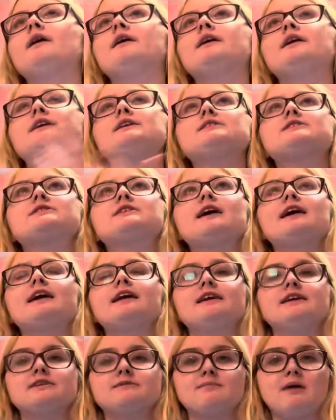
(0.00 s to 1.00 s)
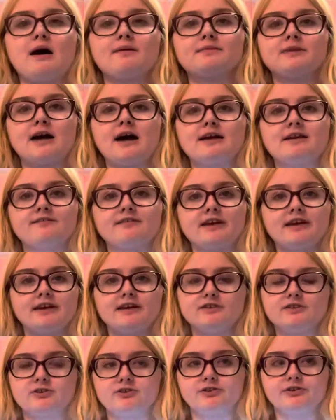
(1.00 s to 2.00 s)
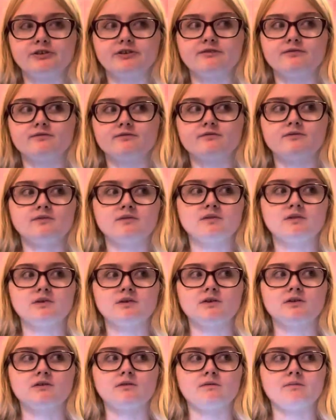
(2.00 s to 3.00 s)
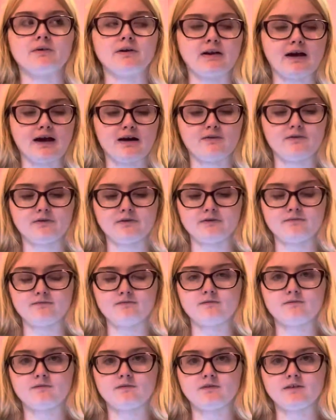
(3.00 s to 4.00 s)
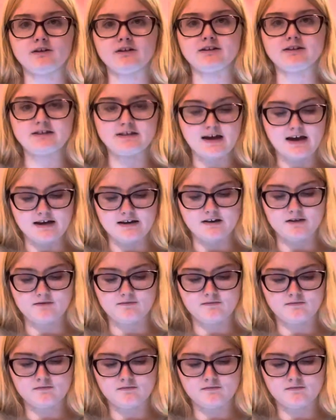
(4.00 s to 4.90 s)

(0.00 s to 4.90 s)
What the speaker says: He said his mom died of cancer. But now he's saying